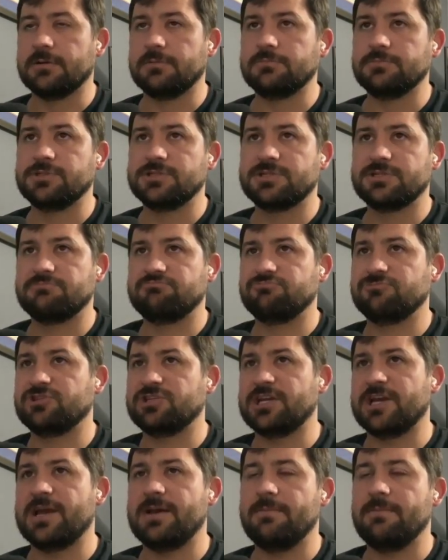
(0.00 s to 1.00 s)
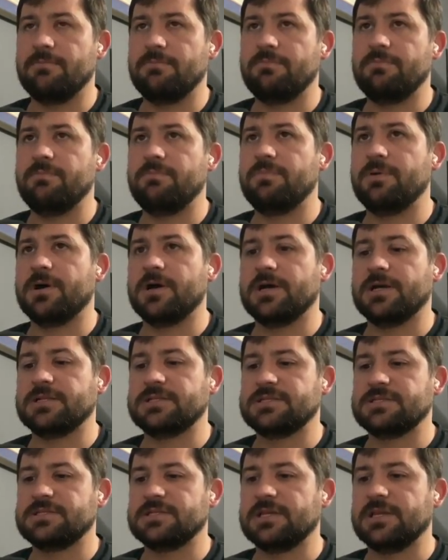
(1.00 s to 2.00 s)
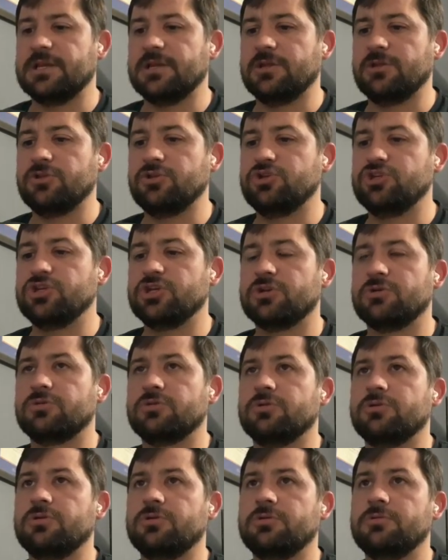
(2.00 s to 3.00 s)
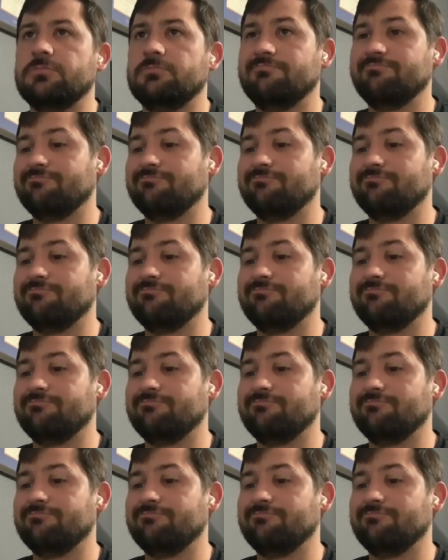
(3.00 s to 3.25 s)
Just chat bots in general.